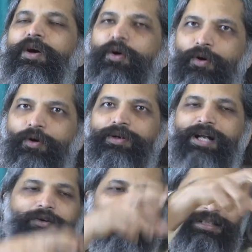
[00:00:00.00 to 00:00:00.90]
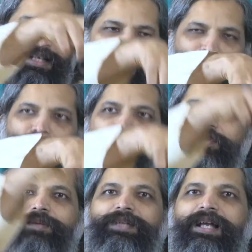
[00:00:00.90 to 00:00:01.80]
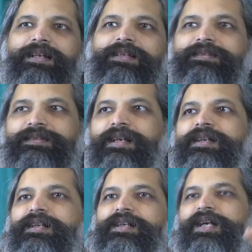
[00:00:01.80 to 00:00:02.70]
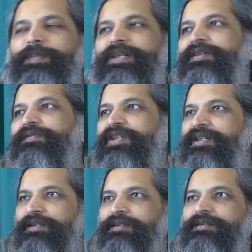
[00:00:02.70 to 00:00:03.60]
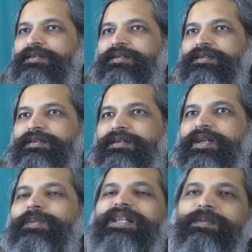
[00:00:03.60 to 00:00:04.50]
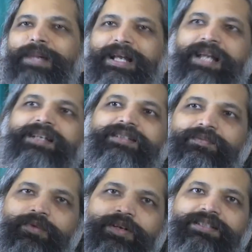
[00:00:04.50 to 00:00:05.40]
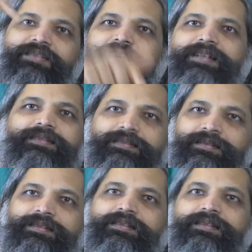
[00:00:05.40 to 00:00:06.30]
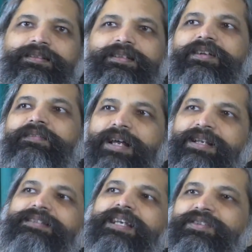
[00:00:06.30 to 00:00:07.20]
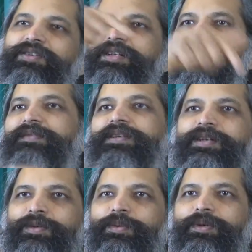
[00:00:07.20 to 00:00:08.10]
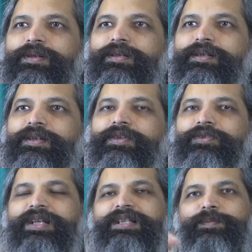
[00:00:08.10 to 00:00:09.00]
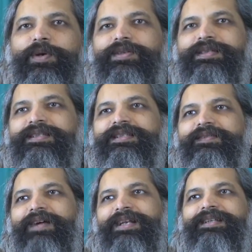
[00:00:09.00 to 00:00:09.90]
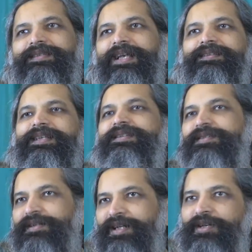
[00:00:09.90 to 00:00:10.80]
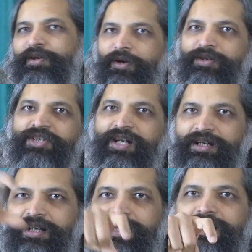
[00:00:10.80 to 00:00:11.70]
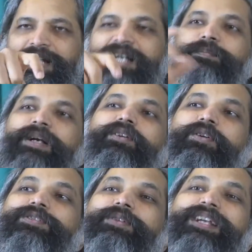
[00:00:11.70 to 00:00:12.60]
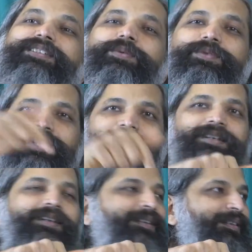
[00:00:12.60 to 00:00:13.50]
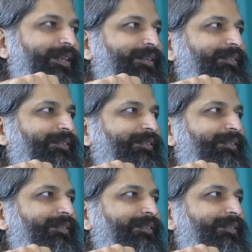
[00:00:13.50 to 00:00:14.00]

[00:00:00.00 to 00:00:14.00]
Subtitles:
Or how did they remove from the healthy cell a piece of gene? Well, the mechanism was the virus. A virus is your delivery tool. So in the process, the virus has inserted your genetic content, but also its own genetic content.